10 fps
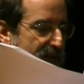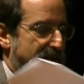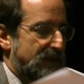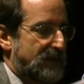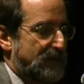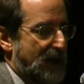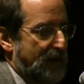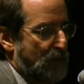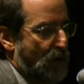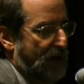This is Aim
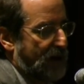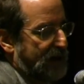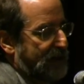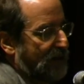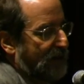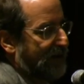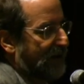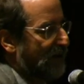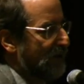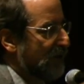More at Us, so I think
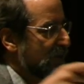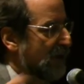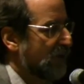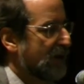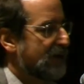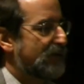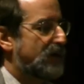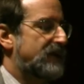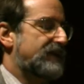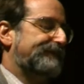you might read it for us.